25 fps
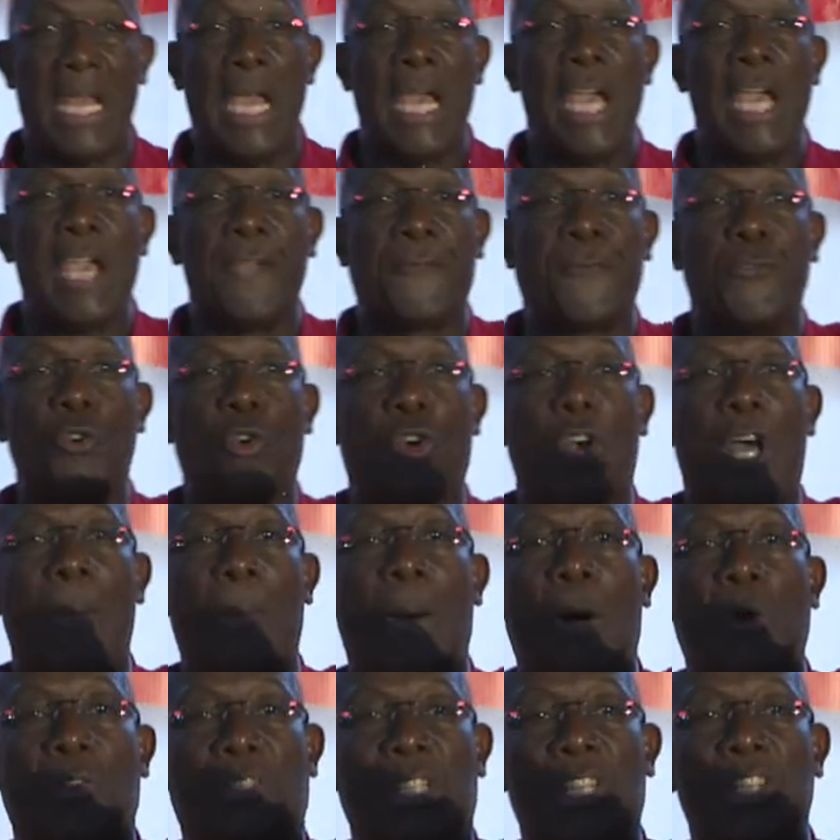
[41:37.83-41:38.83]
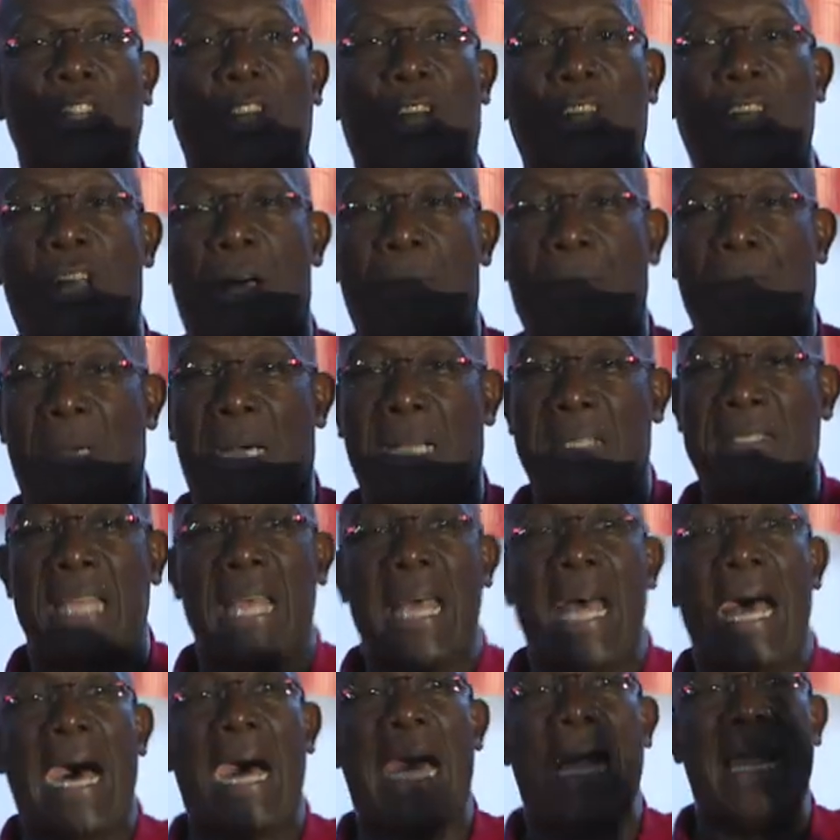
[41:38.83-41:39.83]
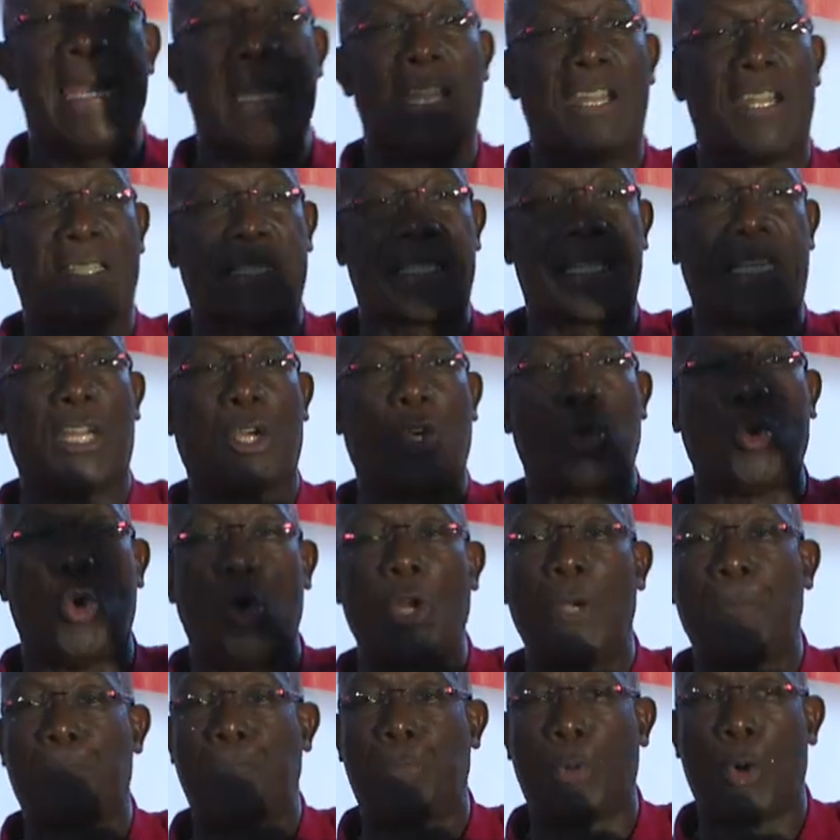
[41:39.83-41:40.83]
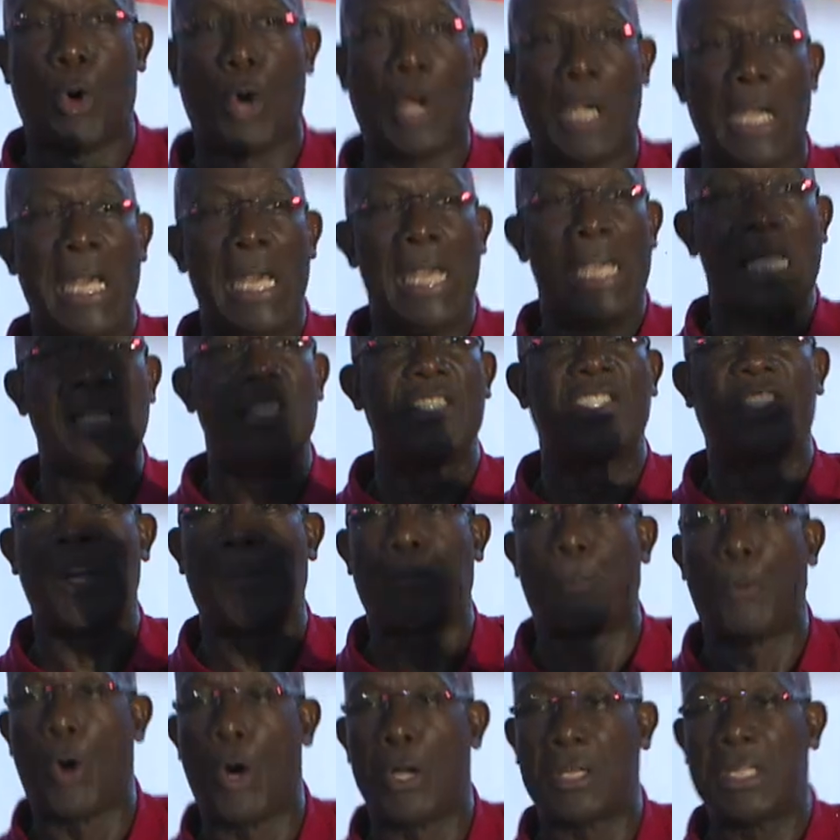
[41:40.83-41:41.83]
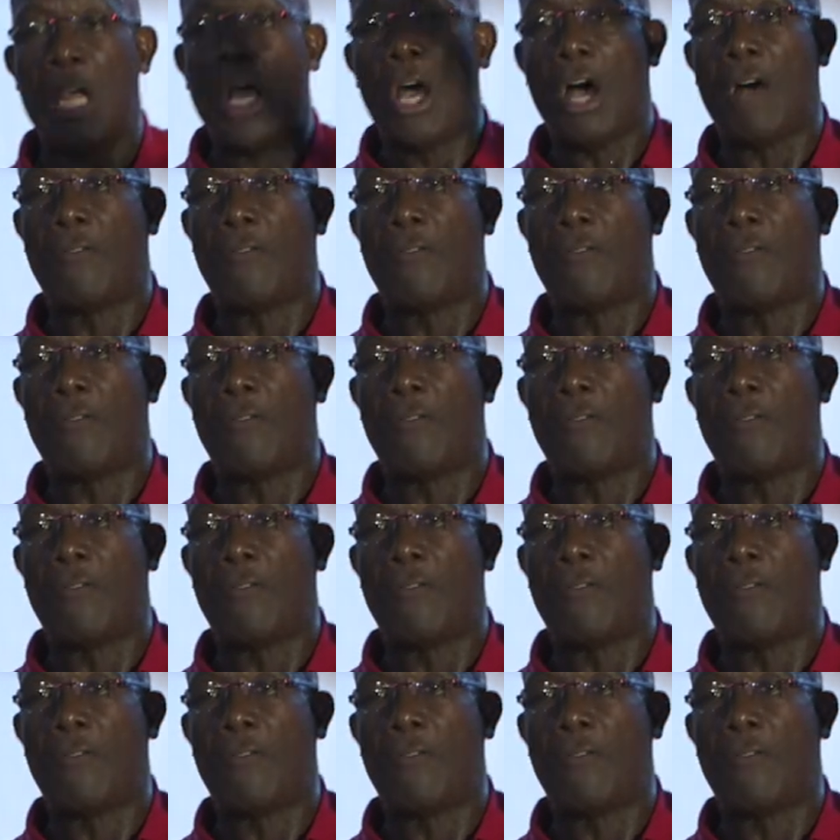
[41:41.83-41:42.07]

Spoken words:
if you come out in your numbers and let us get a good poll in support of